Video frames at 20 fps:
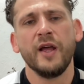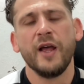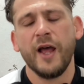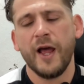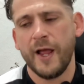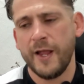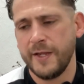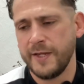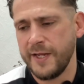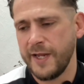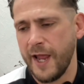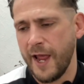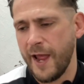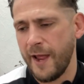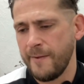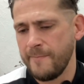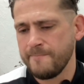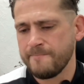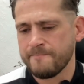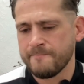And
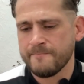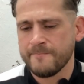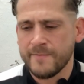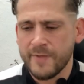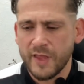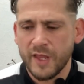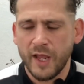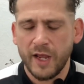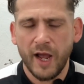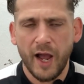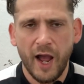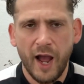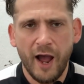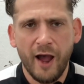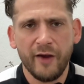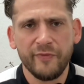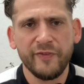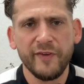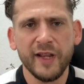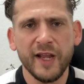yeah, I
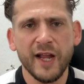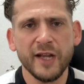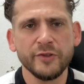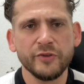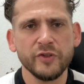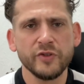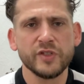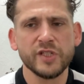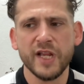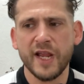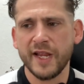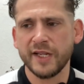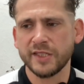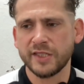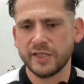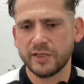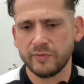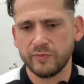think Andrew Tate's,